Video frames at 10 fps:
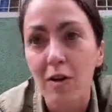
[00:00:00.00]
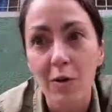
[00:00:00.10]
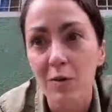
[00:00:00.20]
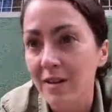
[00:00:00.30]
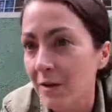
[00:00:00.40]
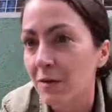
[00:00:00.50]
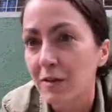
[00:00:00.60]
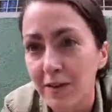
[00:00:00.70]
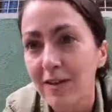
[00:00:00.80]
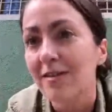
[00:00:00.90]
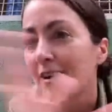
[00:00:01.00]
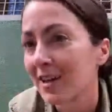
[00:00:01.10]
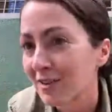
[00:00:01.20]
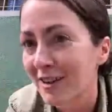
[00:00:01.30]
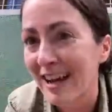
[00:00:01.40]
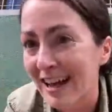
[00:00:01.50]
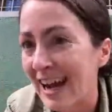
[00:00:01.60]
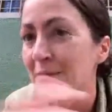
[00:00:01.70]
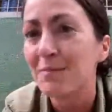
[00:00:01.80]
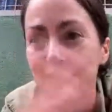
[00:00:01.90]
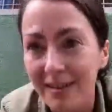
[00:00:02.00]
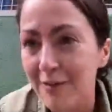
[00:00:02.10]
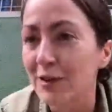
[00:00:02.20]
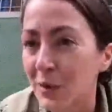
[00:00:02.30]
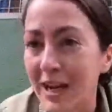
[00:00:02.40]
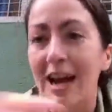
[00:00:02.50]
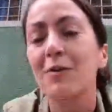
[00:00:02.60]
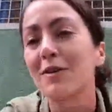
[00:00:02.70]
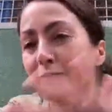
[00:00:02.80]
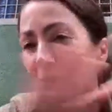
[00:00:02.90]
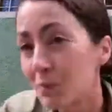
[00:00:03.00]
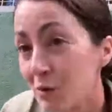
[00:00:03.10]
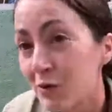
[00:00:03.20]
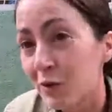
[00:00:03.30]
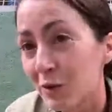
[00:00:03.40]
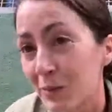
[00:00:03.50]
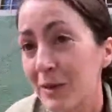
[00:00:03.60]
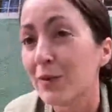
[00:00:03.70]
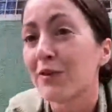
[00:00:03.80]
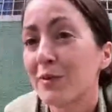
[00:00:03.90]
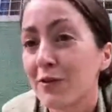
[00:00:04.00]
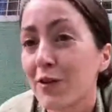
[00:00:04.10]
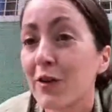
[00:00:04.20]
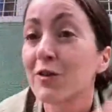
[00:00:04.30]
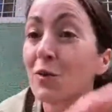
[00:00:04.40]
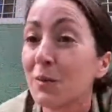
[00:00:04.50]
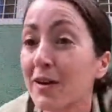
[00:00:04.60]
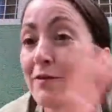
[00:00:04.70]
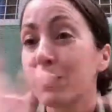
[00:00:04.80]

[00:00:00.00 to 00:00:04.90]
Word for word: closed down all the field sites and kind of emptied everybody out and removed all the people from the forest, we might